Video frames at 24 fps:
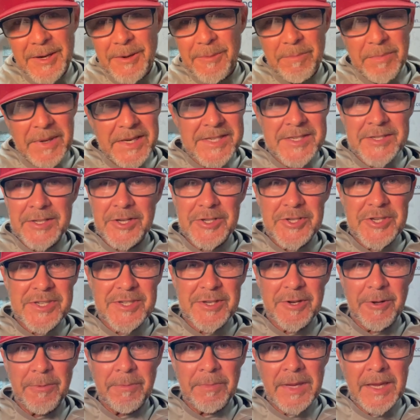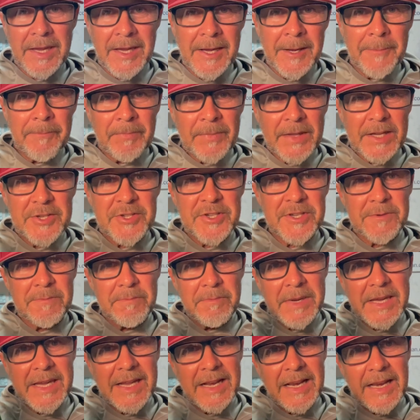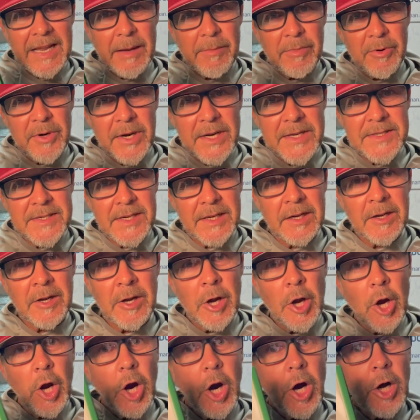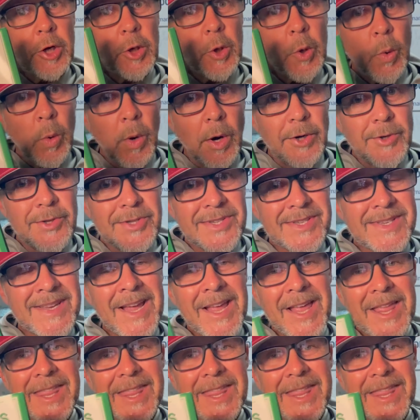But it's not just all me. It's just me elaborating on quotes,